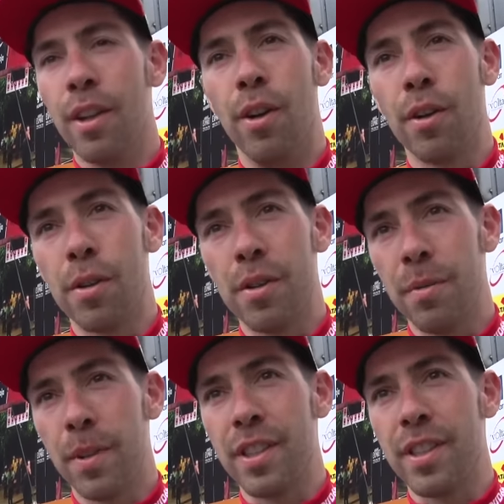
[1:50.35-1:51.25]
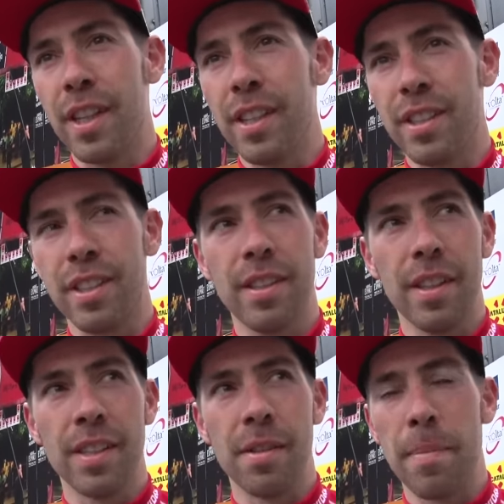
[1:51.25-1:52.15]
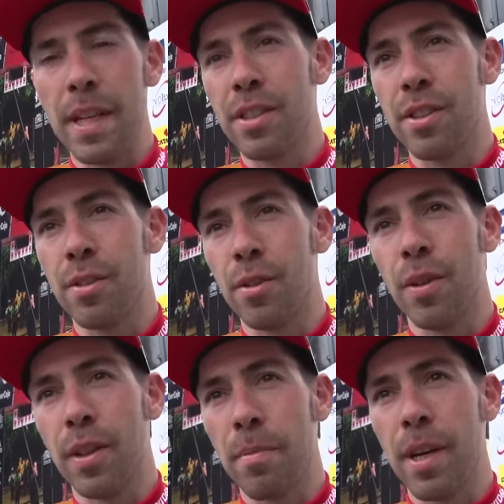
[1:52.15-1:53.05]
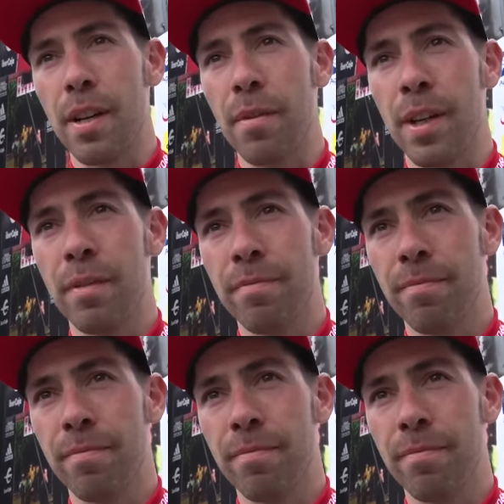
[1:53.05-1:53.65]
look which stage is the best to go in the breakaway.